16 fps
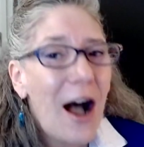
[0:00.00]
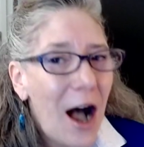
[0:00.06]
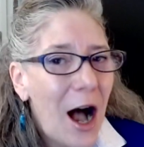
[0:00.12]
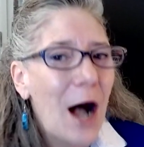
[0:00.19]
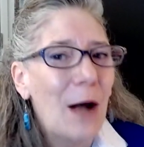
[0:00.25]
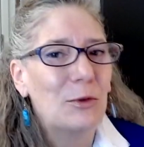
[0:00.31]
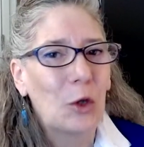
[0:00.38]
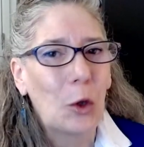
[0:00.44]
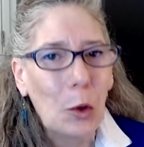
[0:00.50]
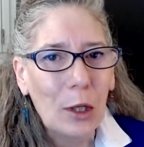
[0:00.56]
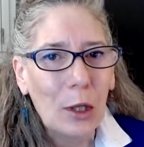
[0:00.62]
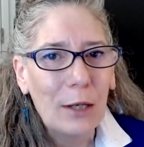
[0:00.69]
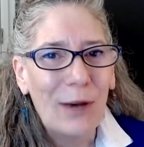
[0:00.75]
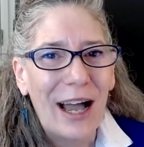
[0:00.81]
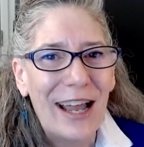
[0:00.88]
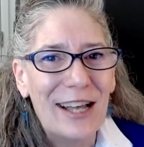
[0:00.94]
I'm totally
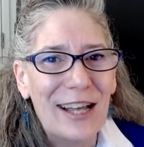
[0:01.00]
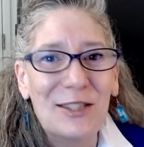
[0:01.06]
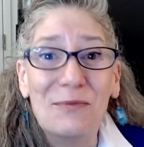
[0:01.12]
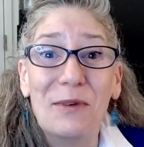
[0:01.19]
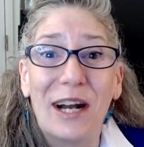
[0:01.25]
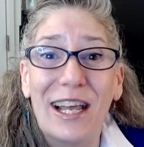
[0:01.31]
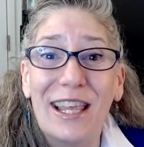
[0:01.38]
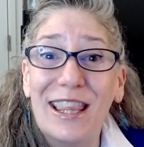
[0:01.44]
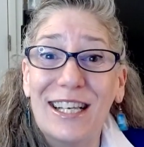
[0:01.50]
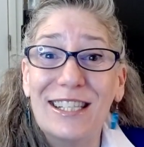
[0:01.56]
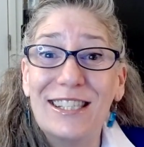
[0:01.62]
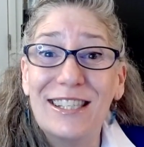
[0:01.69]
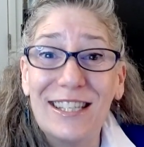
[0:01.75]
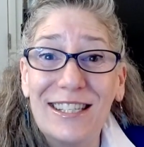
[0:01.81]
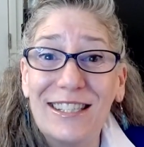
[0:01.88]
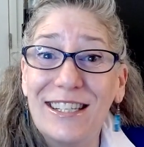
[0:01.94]
biased, but I think
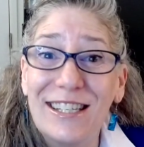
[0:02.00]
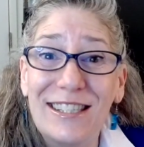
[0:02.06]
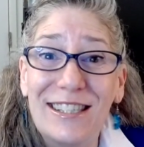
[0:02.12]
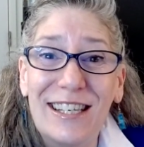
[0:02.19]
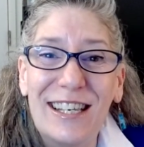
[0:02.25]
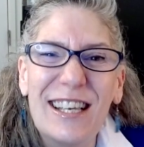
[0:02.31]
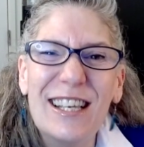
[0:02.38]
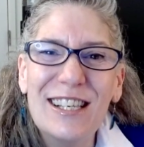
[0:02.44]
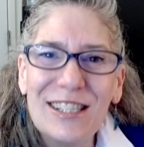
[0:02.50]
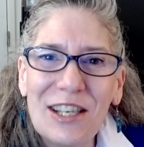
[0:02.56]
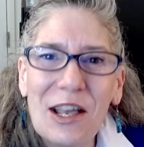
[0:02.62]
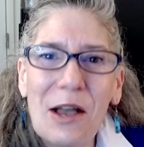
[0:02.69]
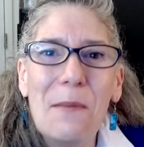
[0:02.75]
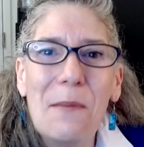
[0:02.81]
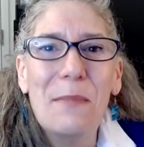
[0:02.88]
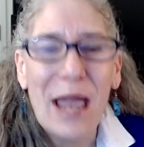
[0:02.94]
CCC is
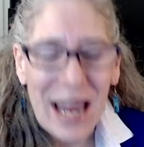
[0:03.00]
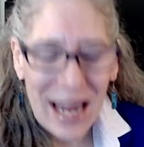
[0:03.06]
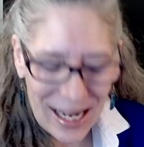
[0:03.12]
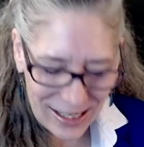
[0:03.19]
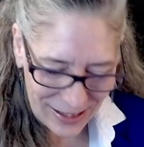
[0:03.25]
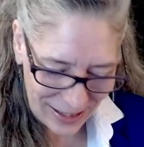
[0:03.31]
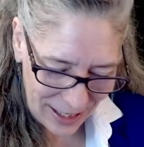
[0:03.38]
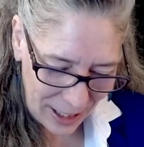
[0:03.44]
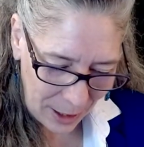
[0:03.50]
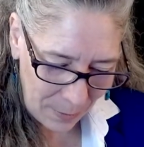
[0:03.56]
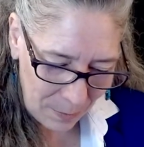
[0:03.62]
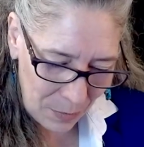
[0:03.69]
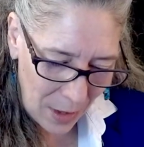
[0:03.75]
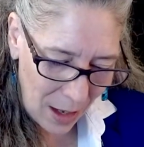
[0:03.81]
amazing.